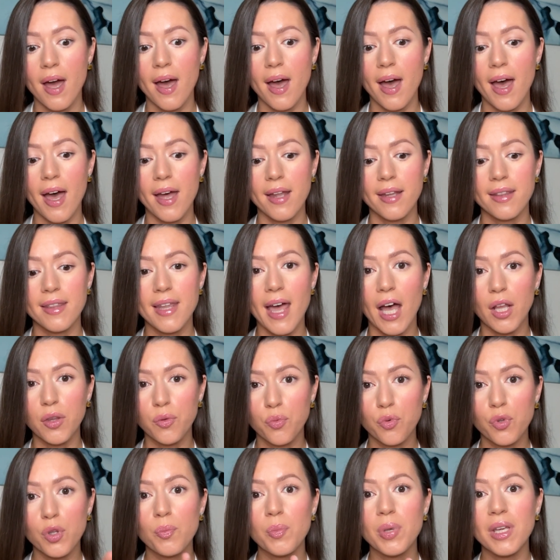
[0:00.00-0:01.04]
and that
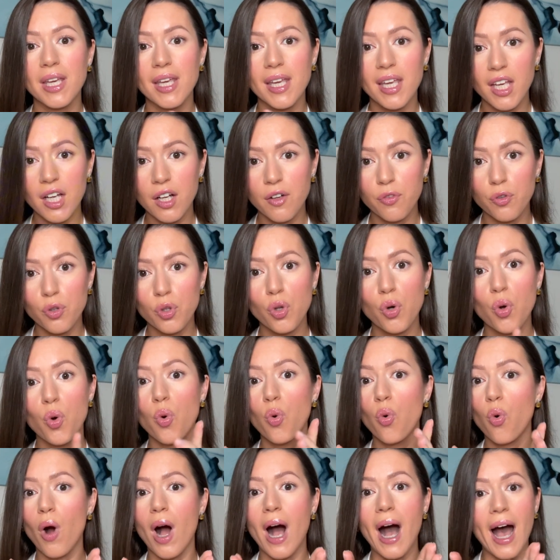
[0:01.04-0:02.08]
will be equal
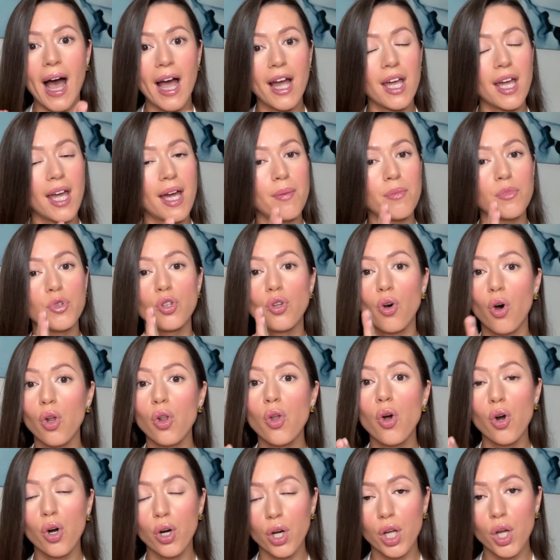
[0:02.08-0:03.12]
who I am no
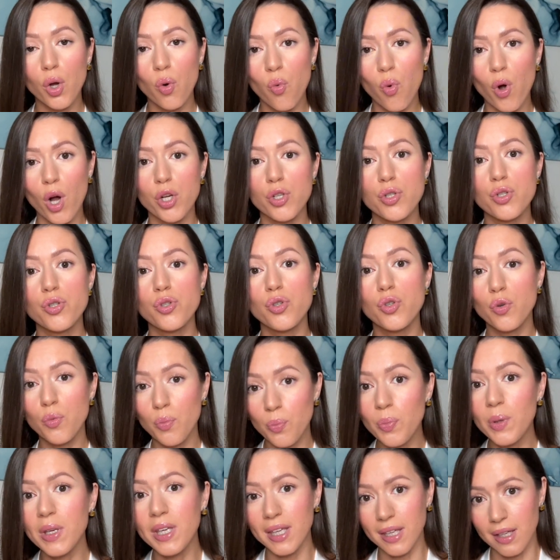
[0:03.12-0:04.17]
longer want to
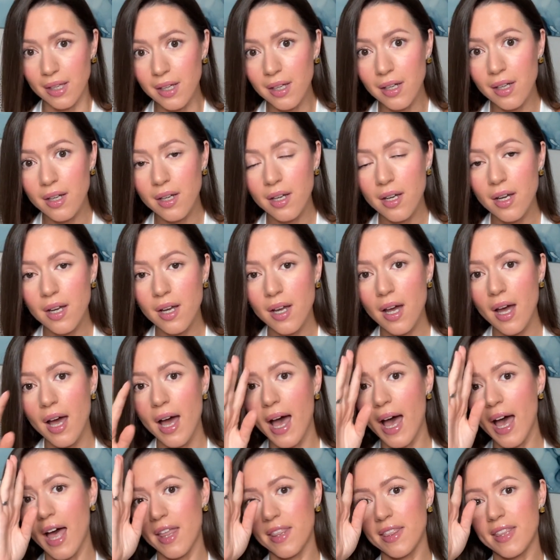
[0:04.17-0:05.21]
be.
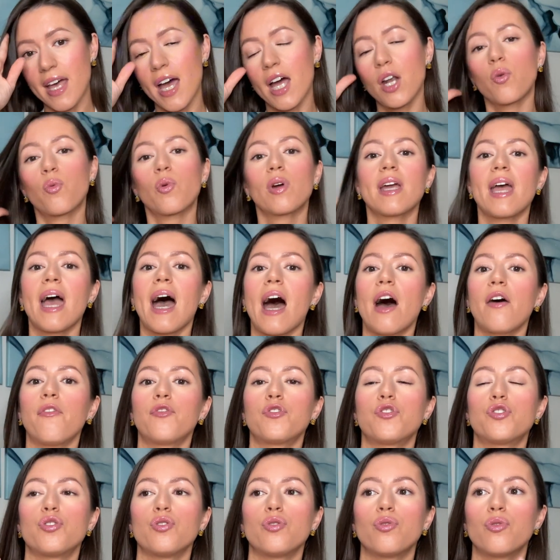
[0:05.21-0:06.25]
And then we
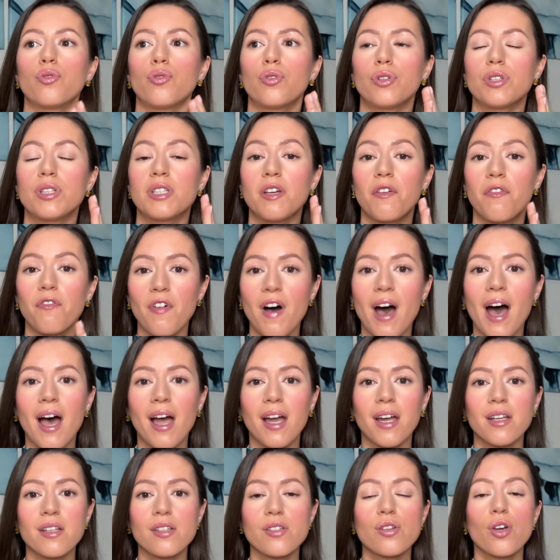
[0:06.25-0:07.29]
have to
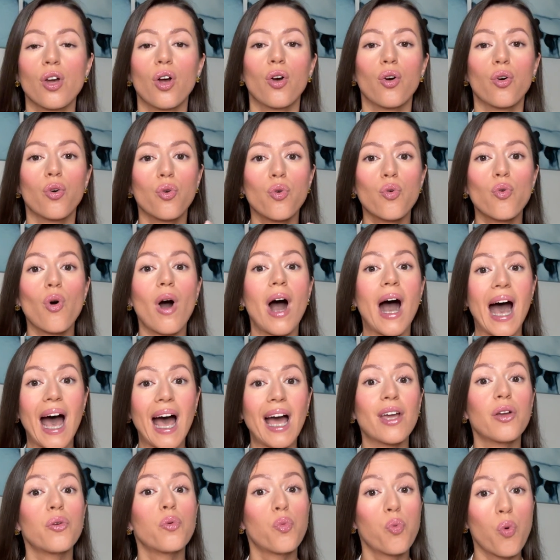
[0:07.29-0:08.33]
define who
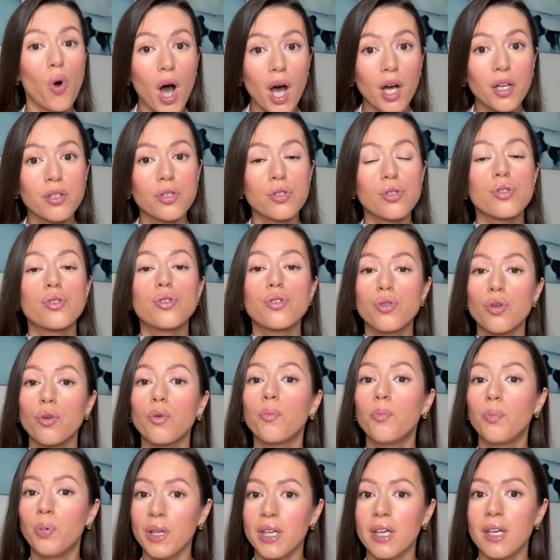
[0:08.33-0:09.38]
I want to
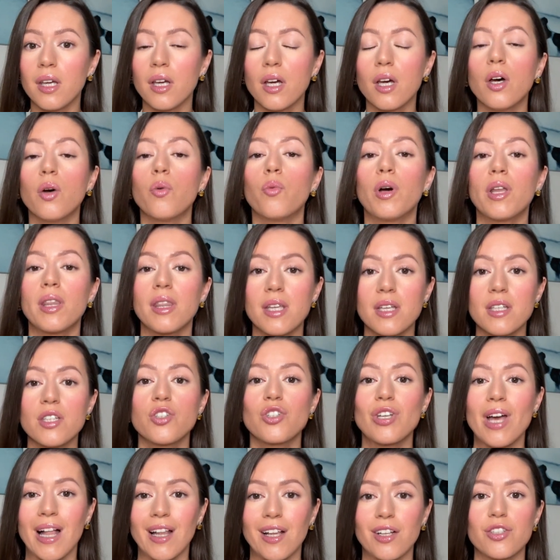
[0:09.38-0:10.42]
be when this
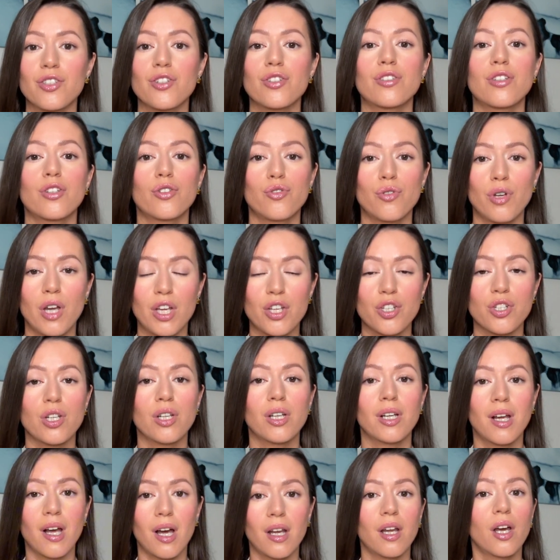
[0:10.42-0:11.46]
challenging
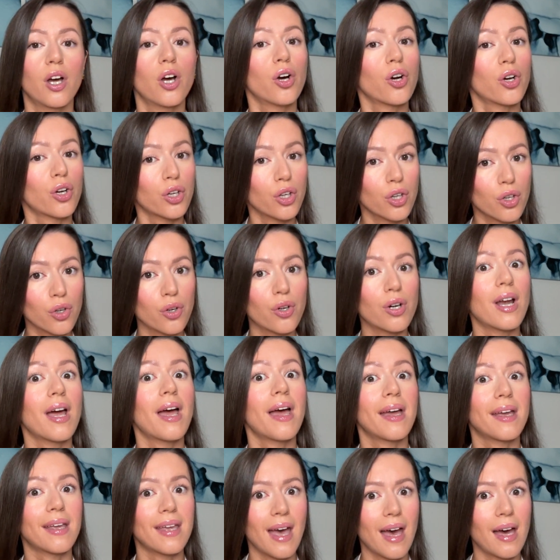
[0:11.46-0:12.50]
situation gonna appear
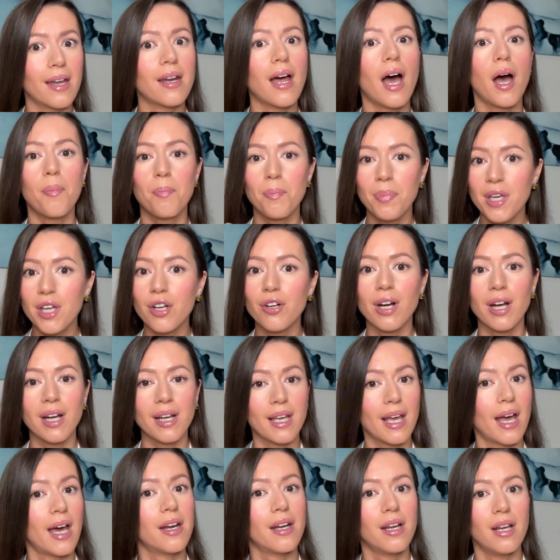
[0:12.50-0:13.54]

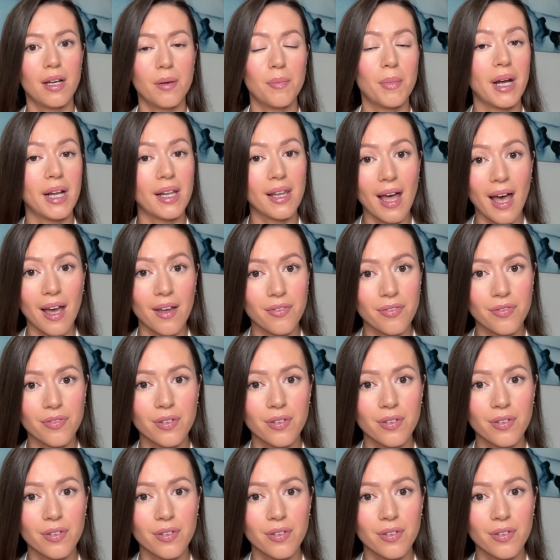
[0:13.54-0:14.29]
again in my life.